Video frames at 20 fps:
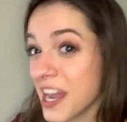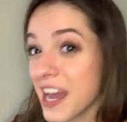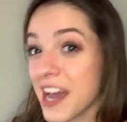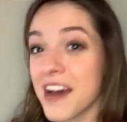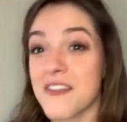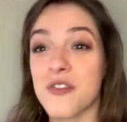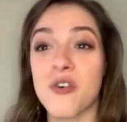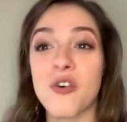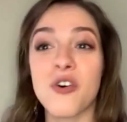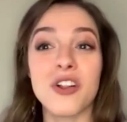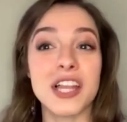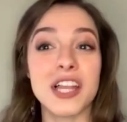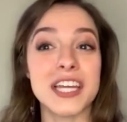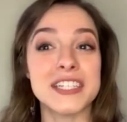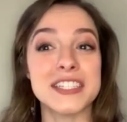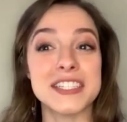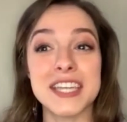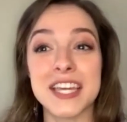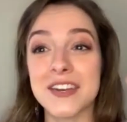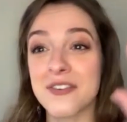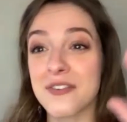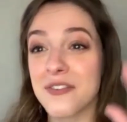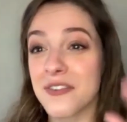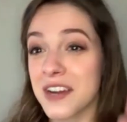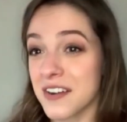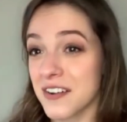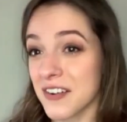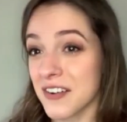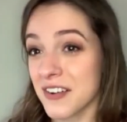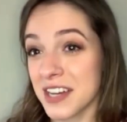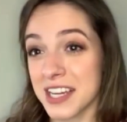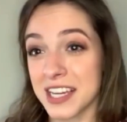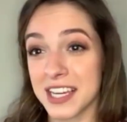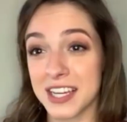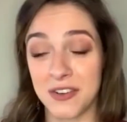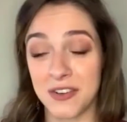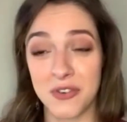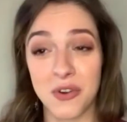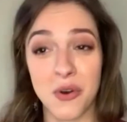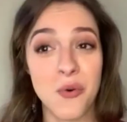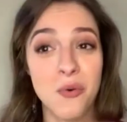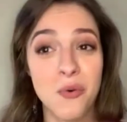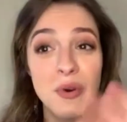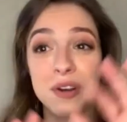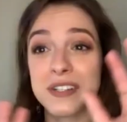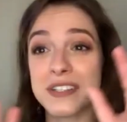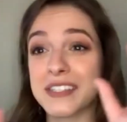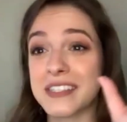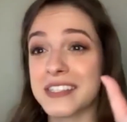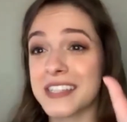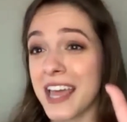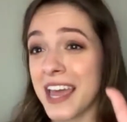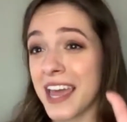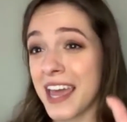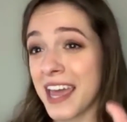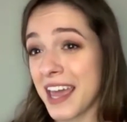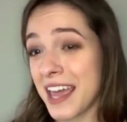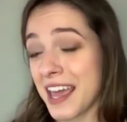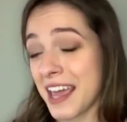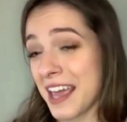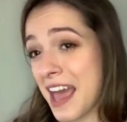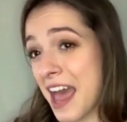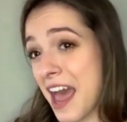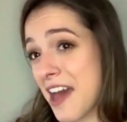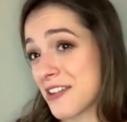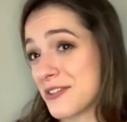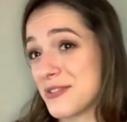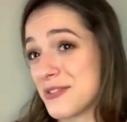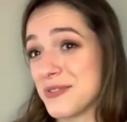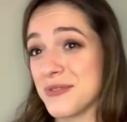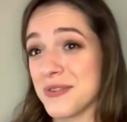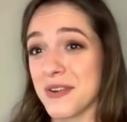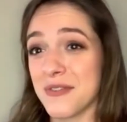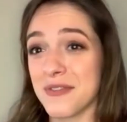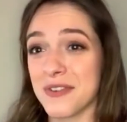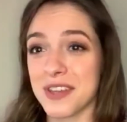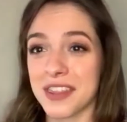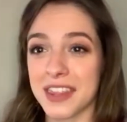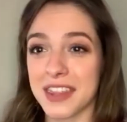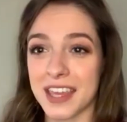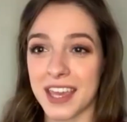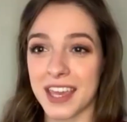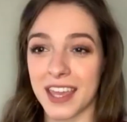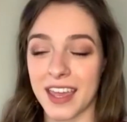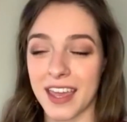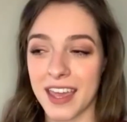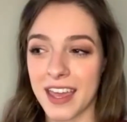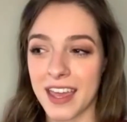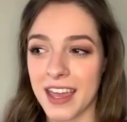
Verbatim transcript: have a whole itinerary and know where to stay, how to do everything.